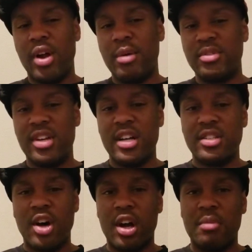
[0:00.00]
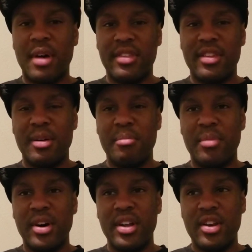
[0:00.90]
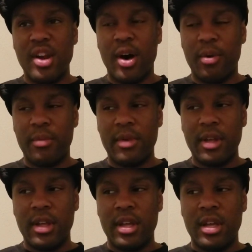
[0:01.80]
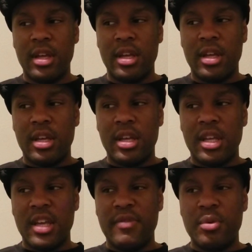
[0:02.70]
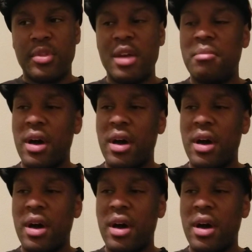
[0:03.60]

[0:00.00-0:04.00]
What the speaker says: I was done talking about them, but no. If you think my